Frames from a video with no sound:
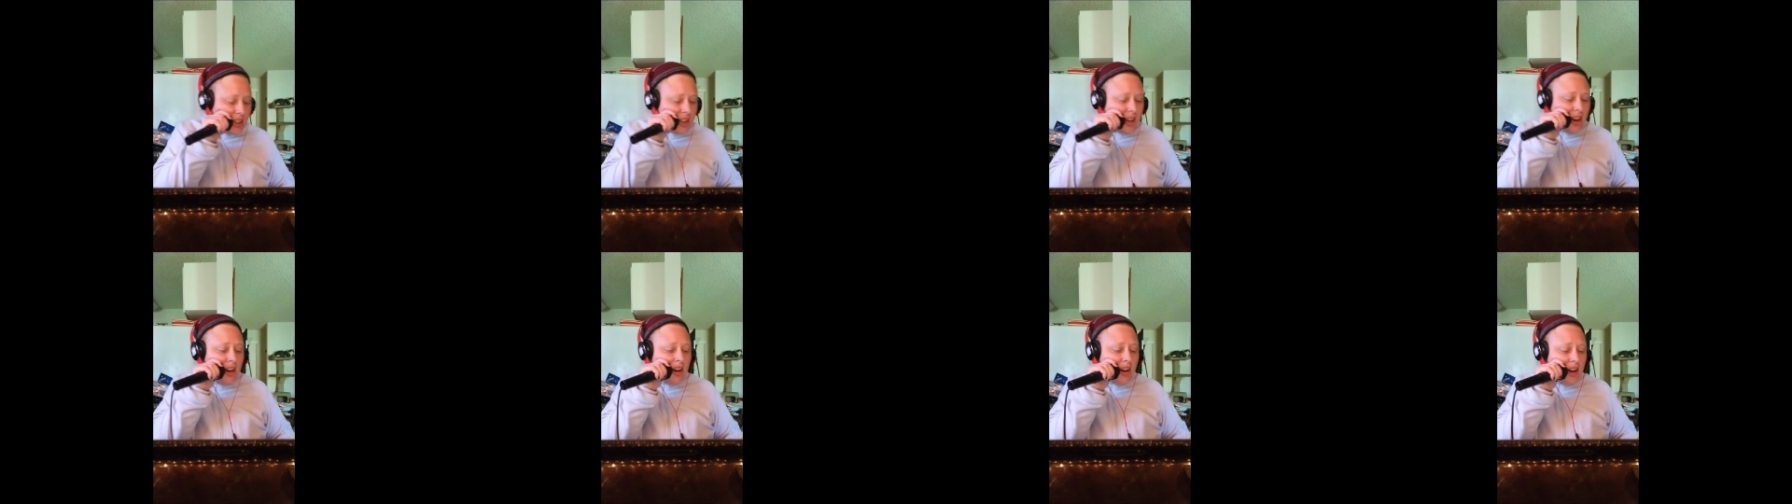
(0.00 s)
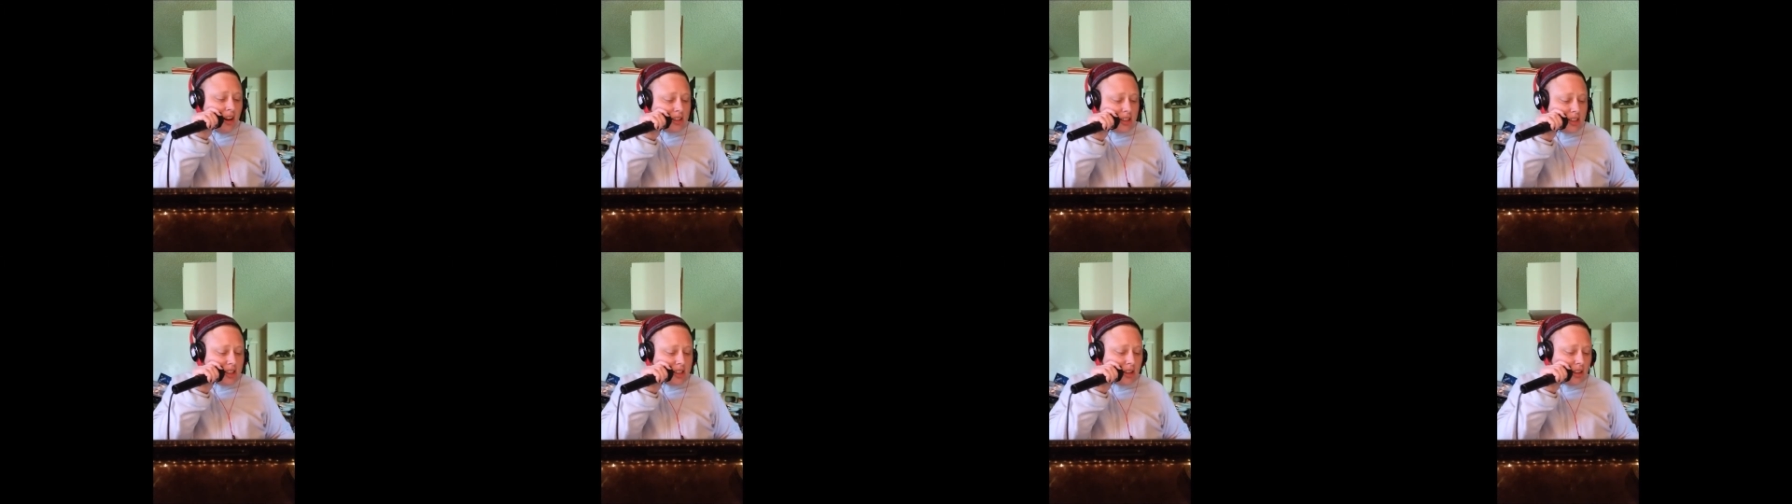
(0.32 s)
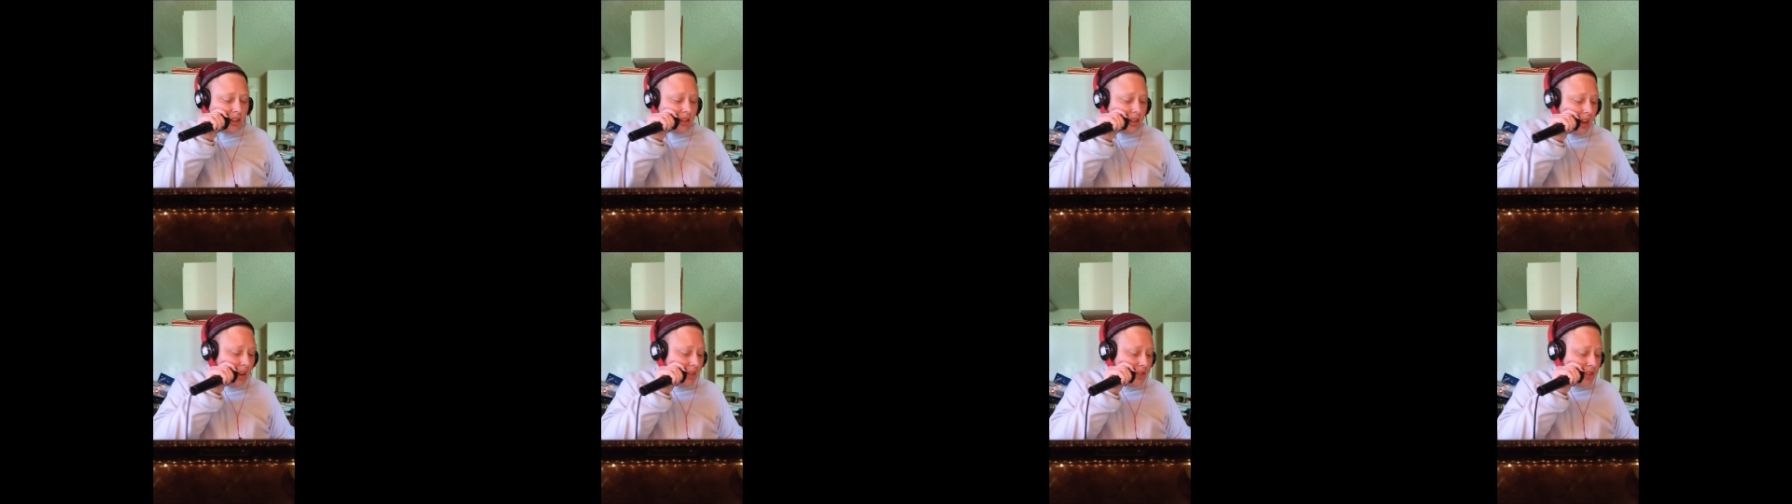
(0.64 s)
The heart
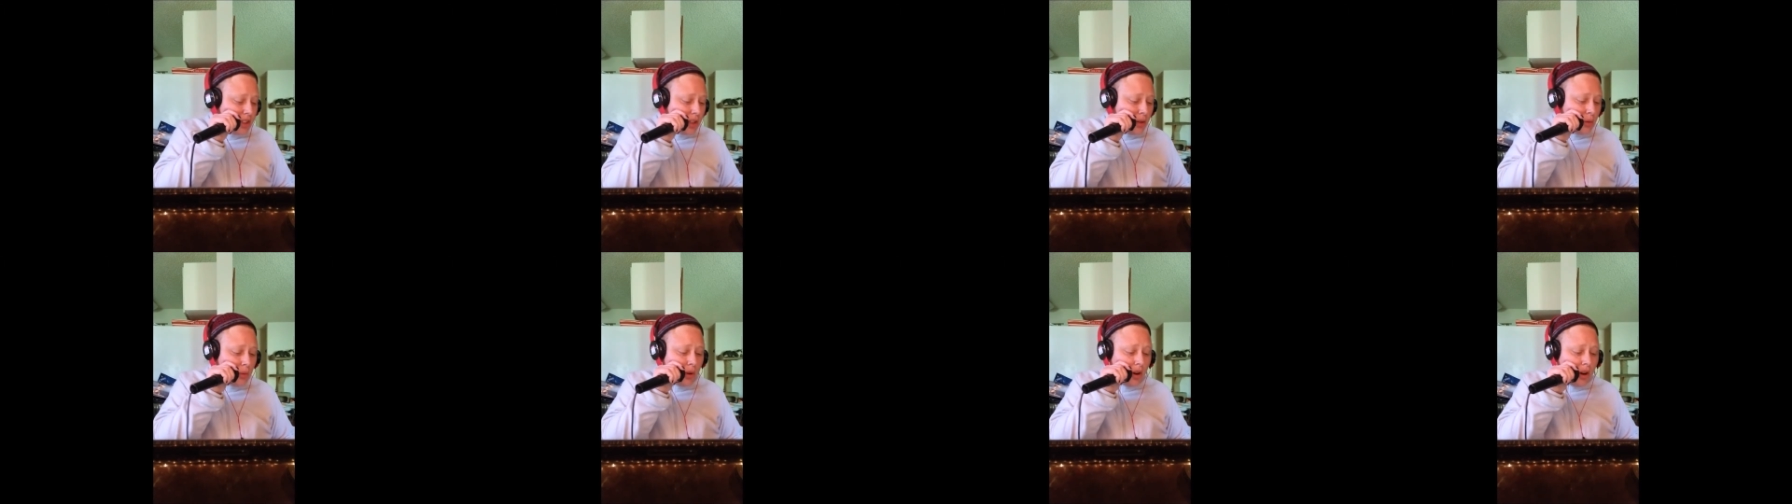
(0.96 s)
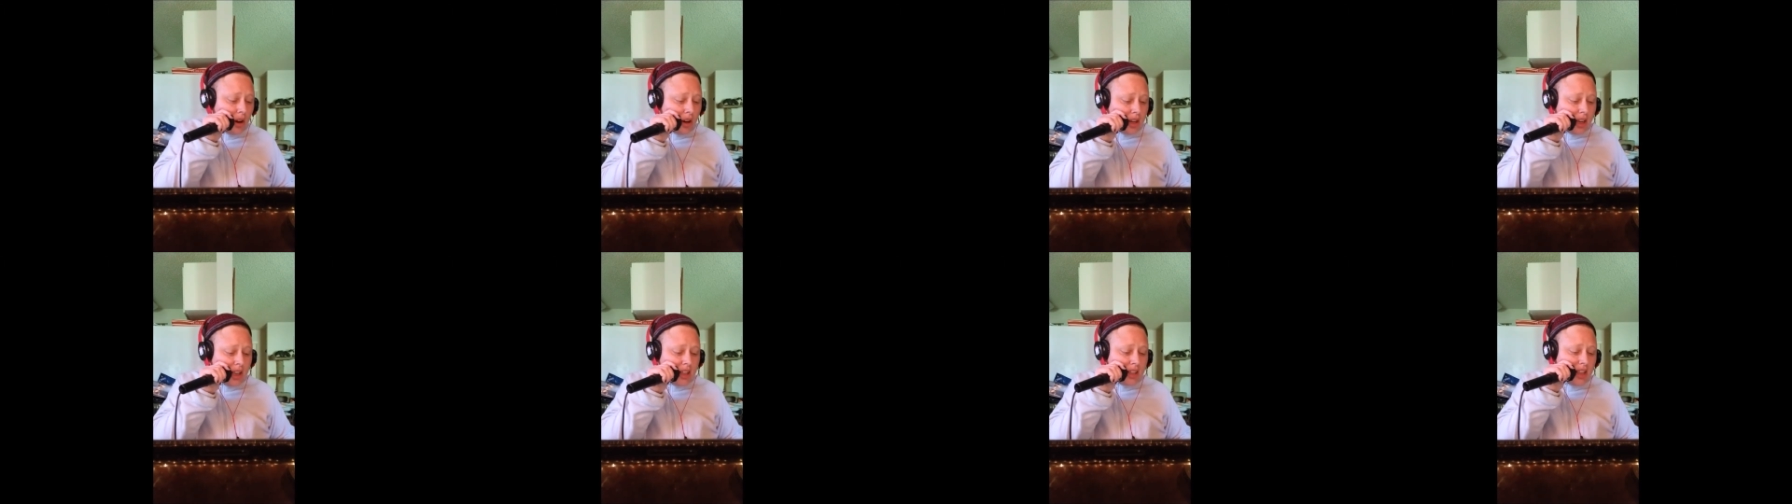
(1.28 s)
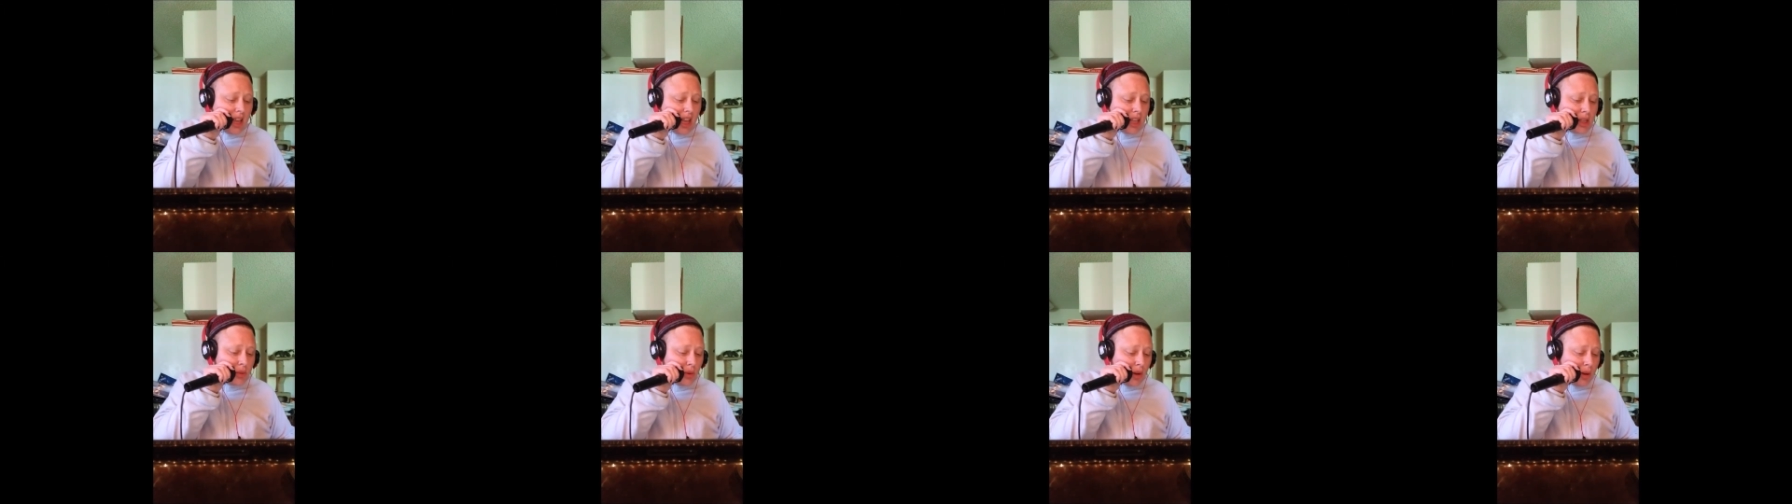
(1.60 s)
still loves the work, and
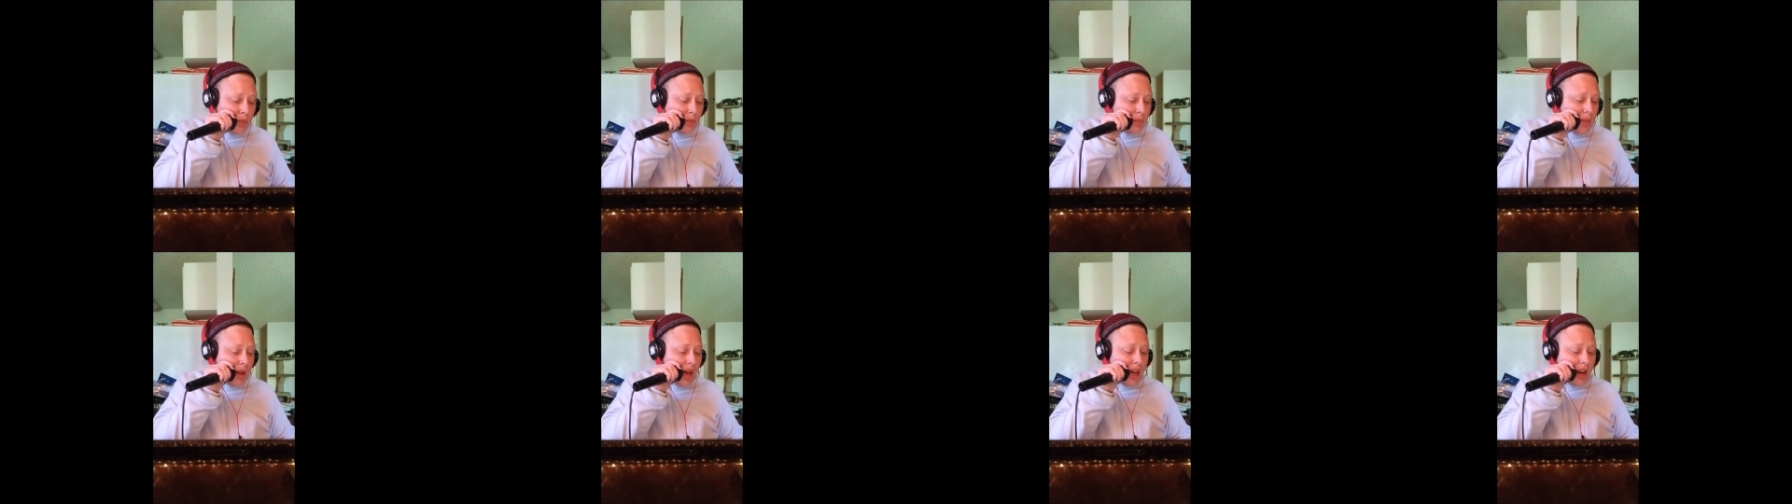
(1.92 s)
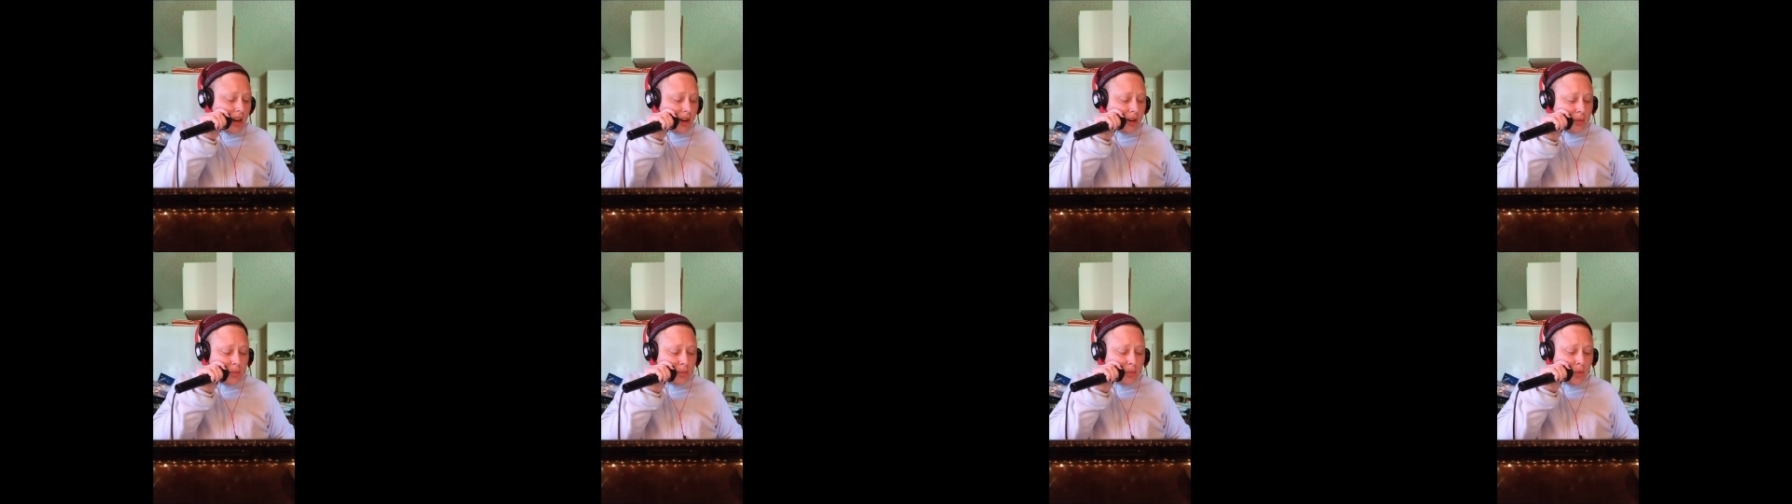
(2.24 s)
that's what mattered